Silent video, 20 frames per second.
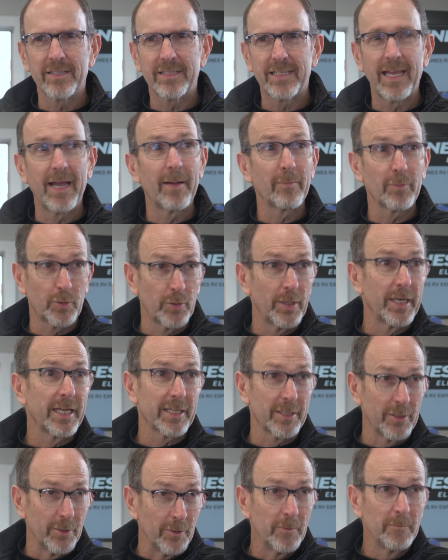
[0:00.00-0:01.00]
Camp
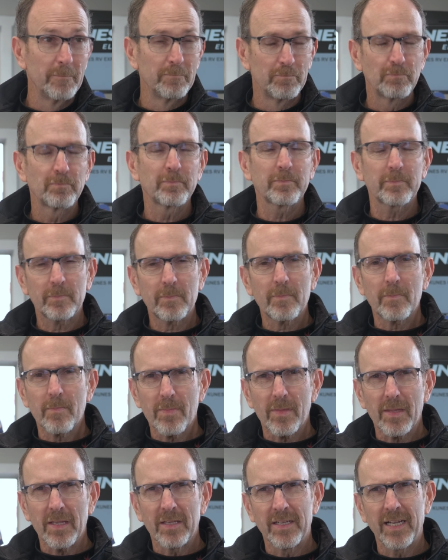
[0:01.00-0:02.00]
Critical,
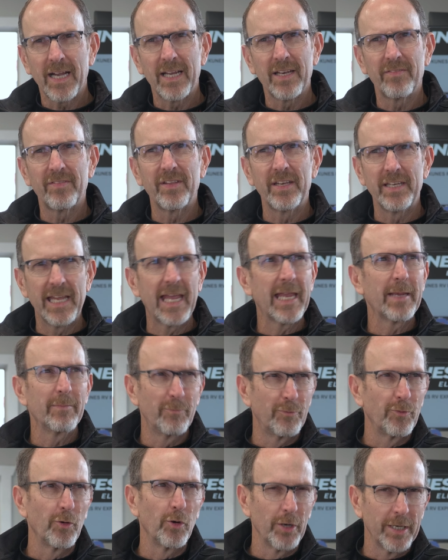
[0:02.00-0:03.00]
kind of the name
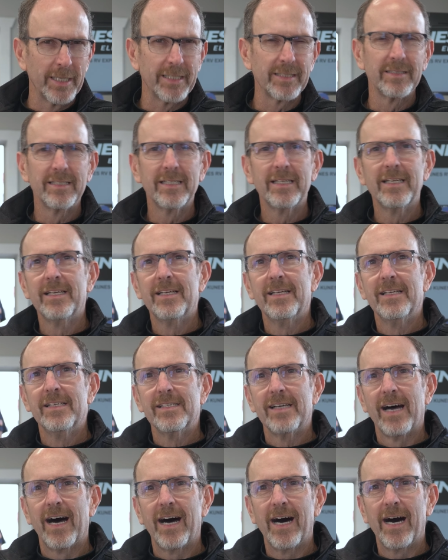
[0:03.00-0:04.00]
for it.
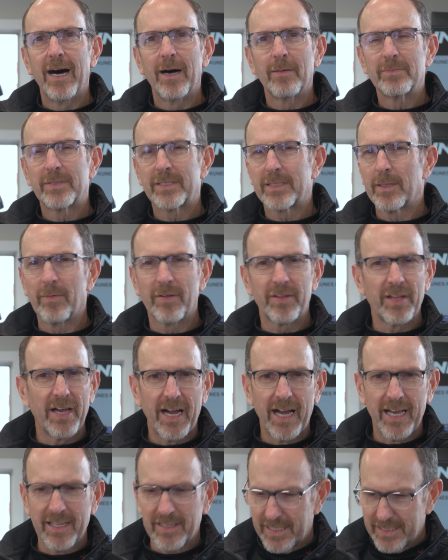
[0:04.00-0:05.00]
Some of the
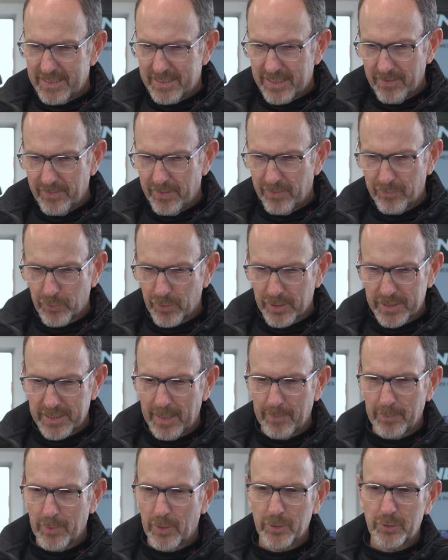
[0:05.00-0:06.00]
highlights of it, for
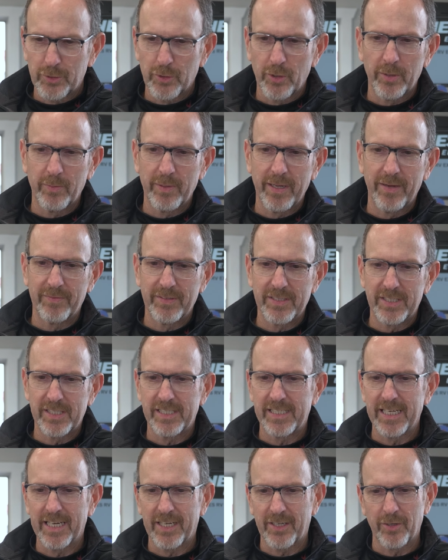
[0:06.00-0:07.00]
example, I'll show you, we have a
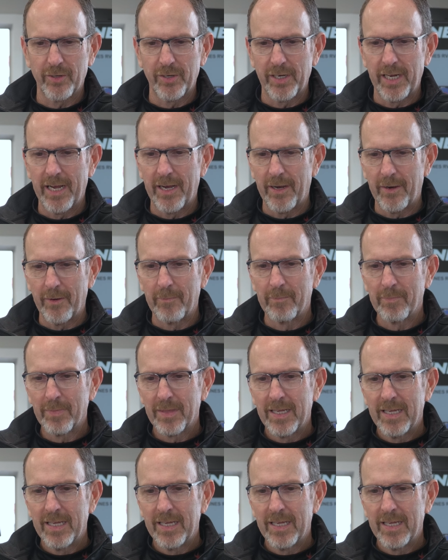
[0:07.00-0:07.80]
sticker now.